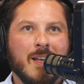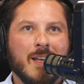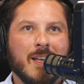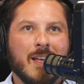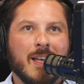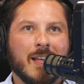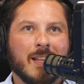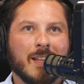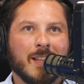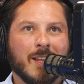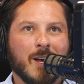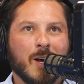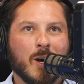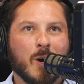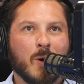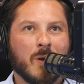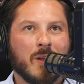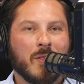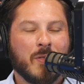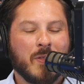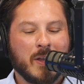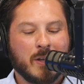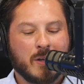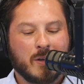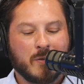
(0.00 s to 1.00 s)
Hello,
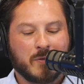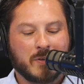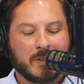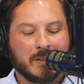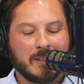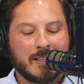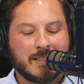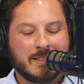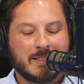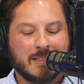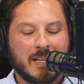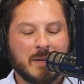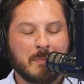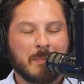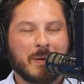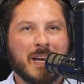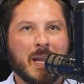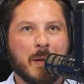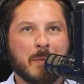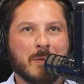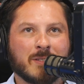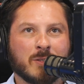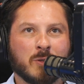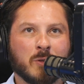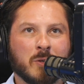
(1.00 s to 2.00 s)
and thank you for listening. My
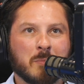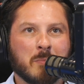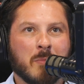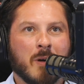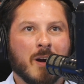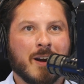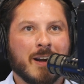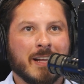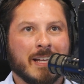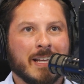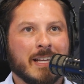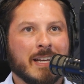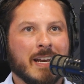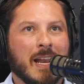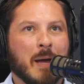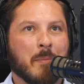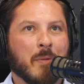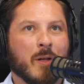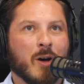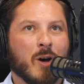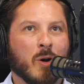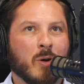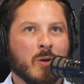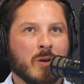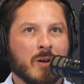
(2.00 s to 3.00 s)
name is Luke Mardigian. I'm
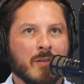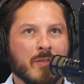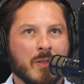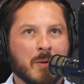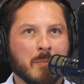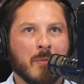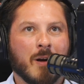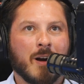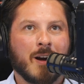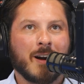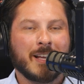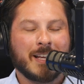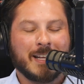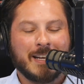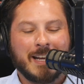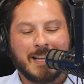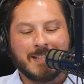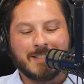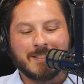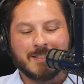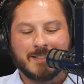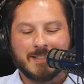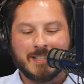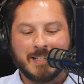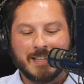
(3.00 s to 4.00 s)
the owner of the Mardigian
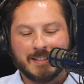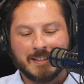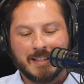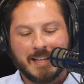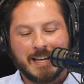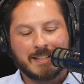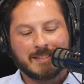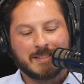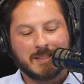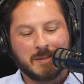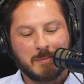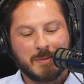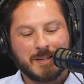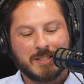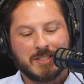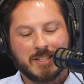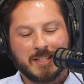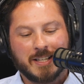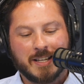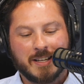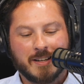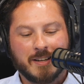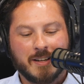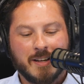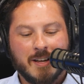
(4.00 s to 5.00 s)
Agency in Lansing,
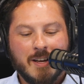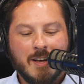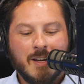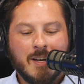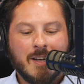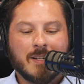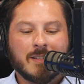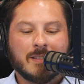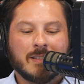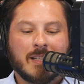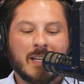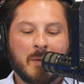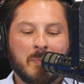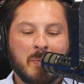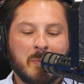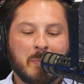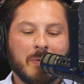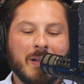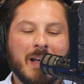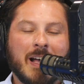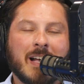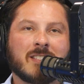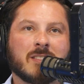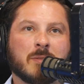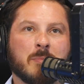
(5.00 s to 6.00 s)
Michigan. A lot of
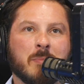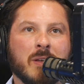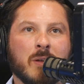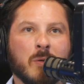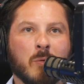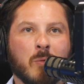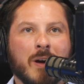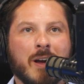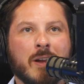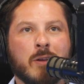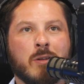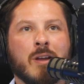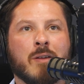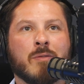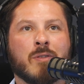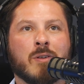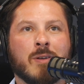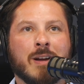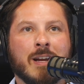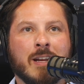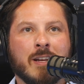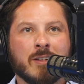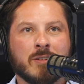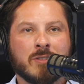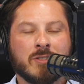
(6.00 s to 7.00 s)
people ask me, why do you have a
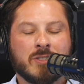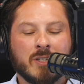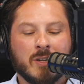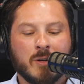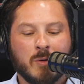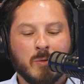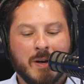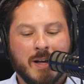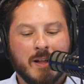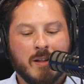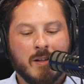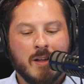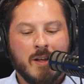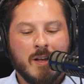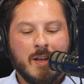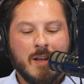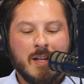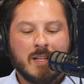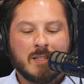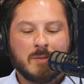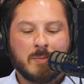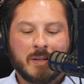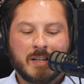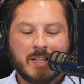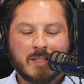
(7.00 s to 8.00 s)
radio show? Well,
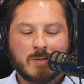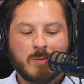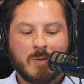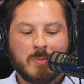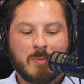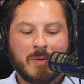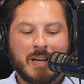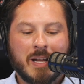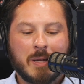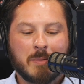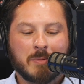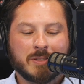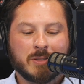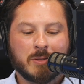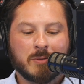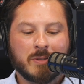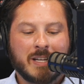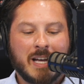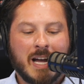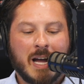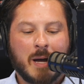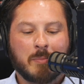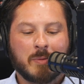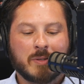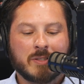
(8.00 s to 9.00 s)
it's because we've been able to
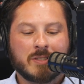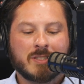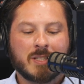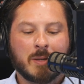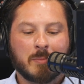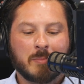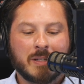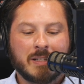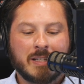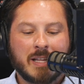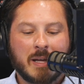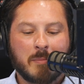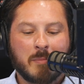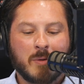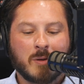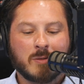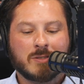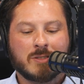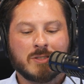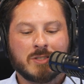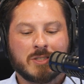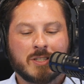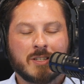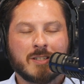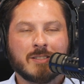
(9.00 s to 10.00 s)
accomplish something that
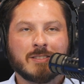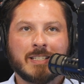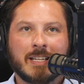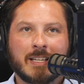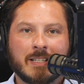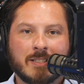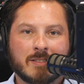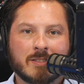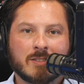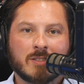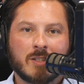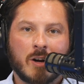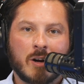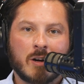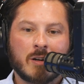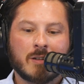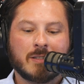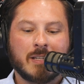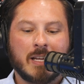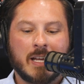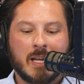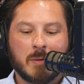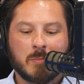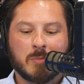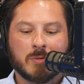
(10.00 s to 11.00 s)
most insurance agents
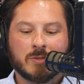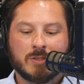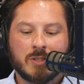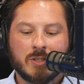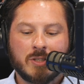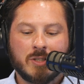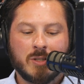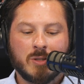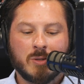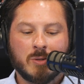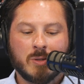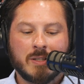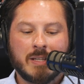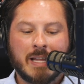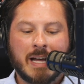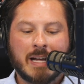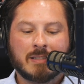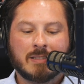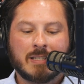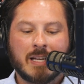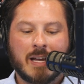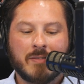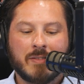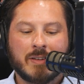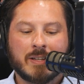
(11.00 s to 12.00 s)
aren't able to do, and
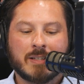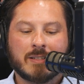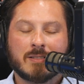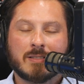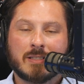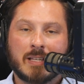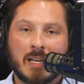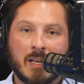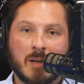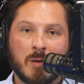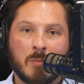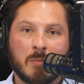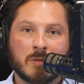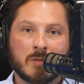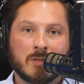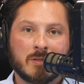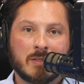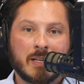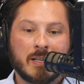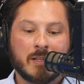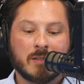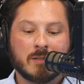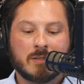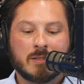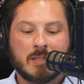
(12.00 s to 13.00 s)
that's having a scalable
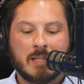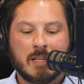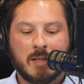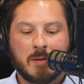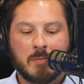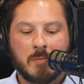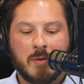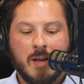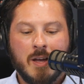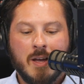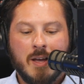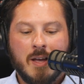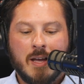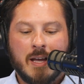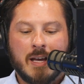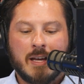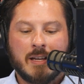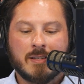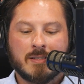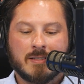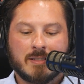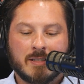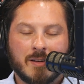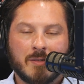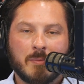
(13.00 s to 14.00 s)
sales team and
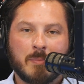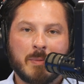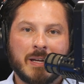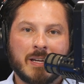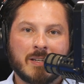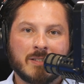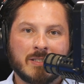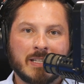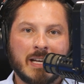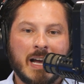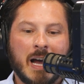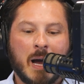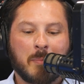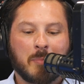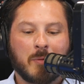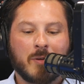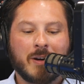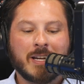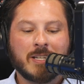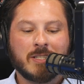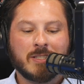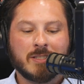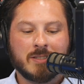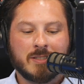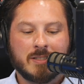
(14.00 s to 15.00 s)
a self-managing
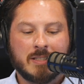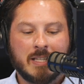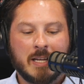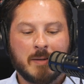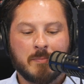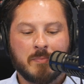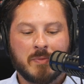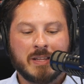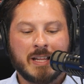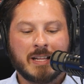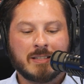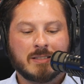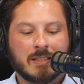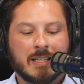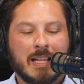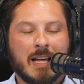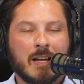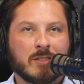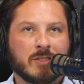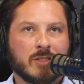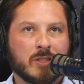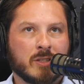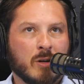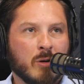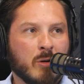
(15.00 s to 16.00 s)
operations team. And that's allowed
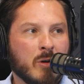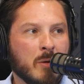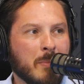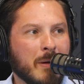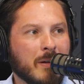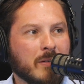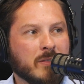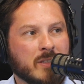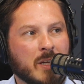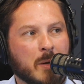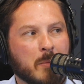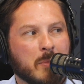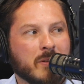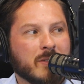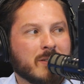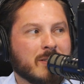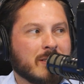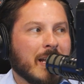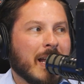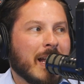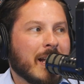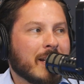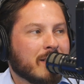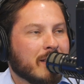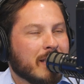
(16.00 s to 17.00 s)
us to grow to about double the
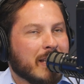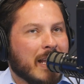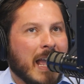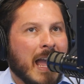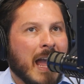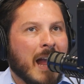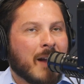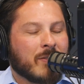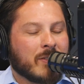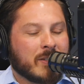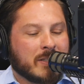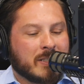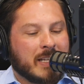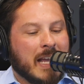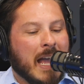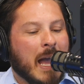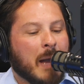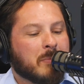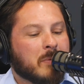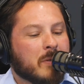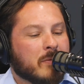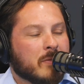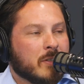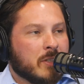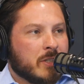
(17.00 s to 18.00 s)
size of the average
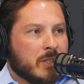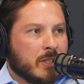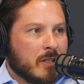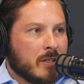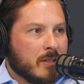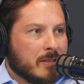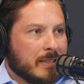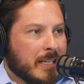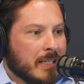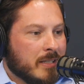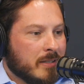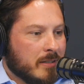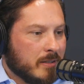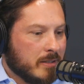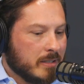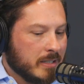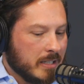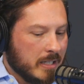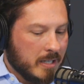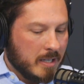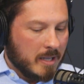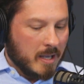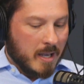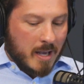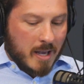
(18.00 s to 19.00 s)
captive insurance
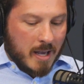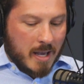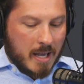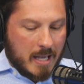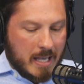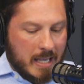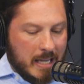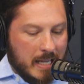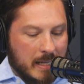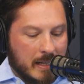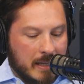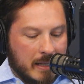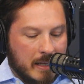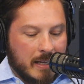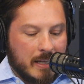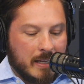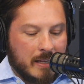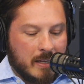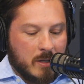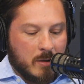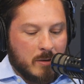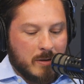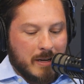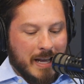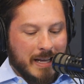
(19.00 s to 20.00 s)
agency in
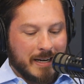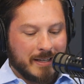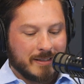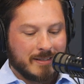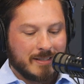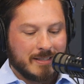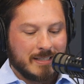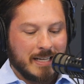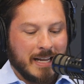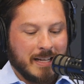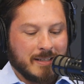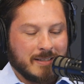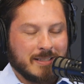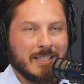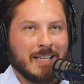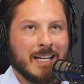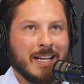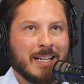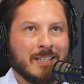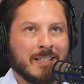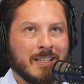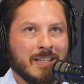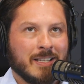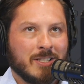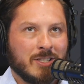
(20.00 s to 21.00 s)
the United States. And
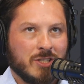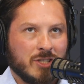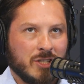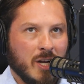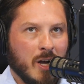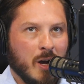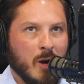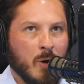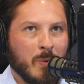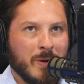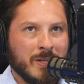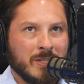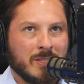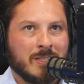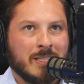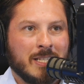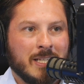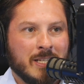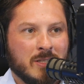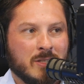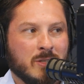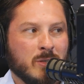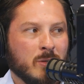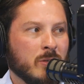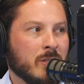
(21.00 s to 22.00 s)
on this show, we
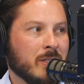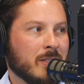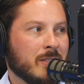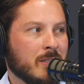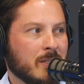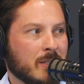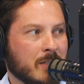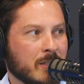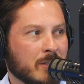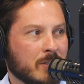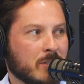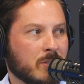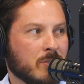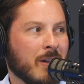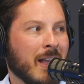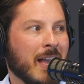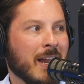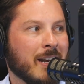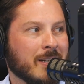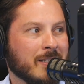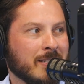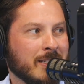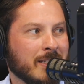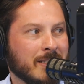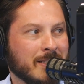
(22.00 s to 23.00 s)
teach you the
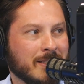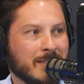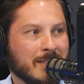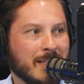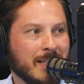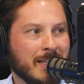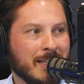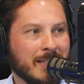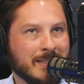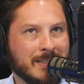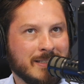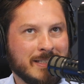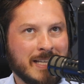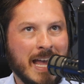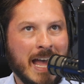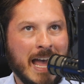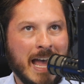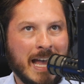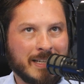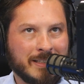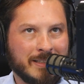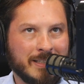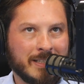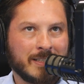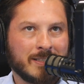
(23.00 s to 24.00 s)
strategies and
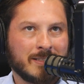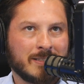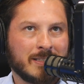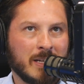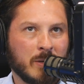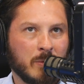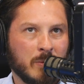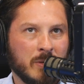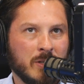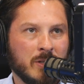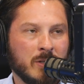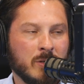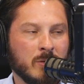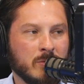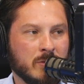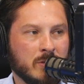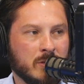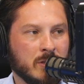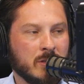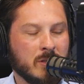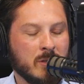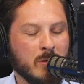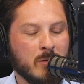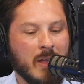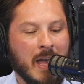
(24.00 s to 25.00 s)
tactics that we use
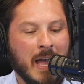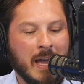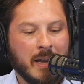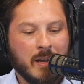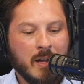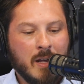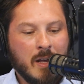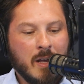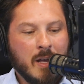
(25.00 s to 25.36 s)
to do that.